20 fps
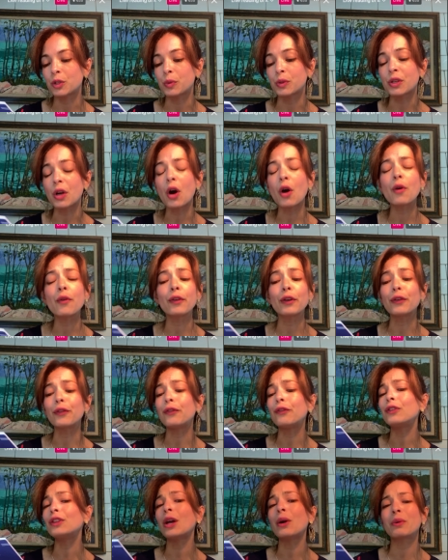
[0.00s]
which was
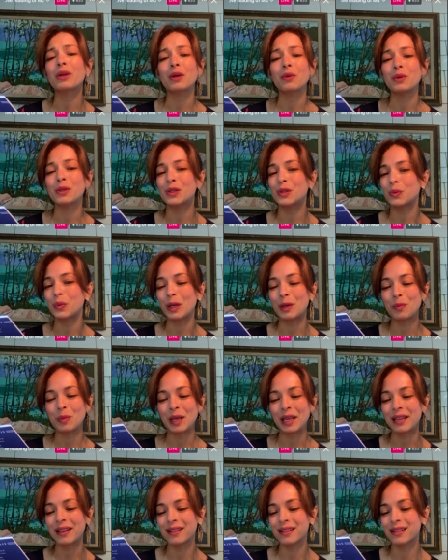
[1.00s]
overflowing with
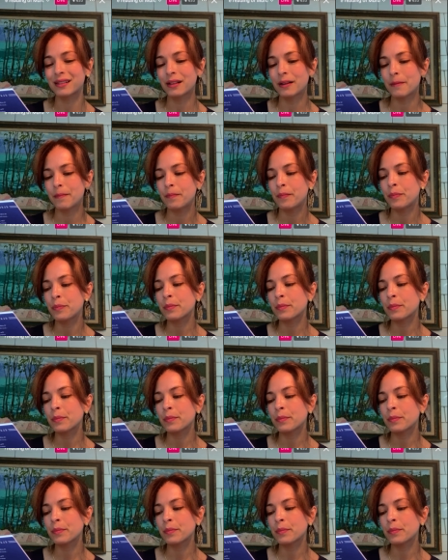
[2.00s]
sweet peas.